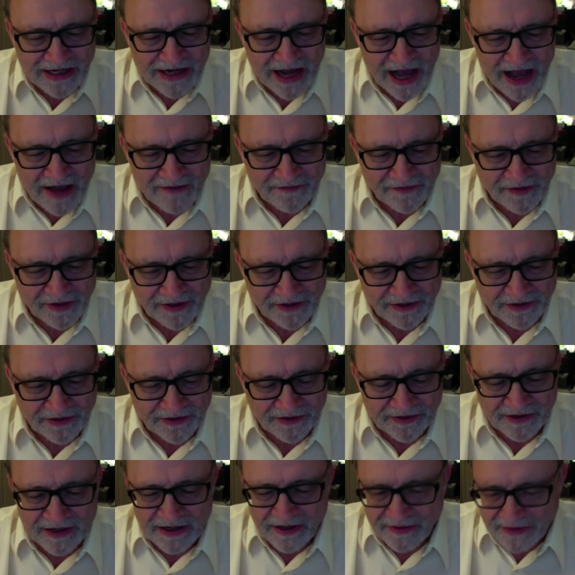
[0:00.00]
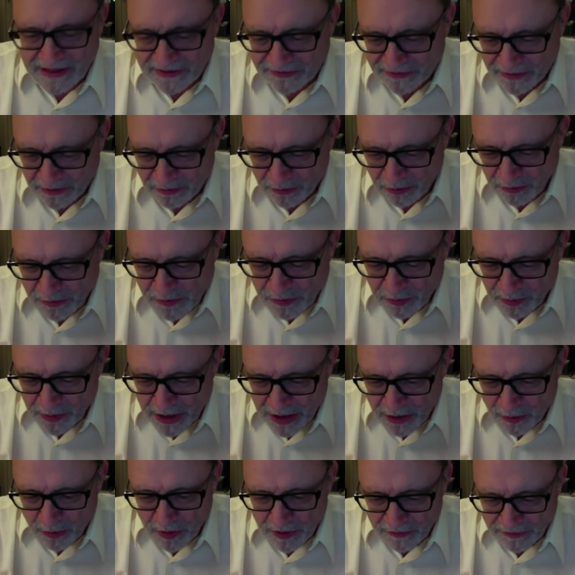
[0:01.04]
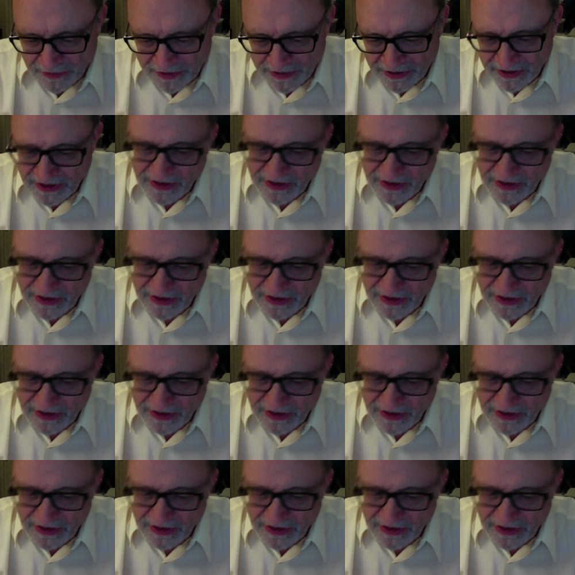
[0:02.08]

confidence that the groups were equivalent.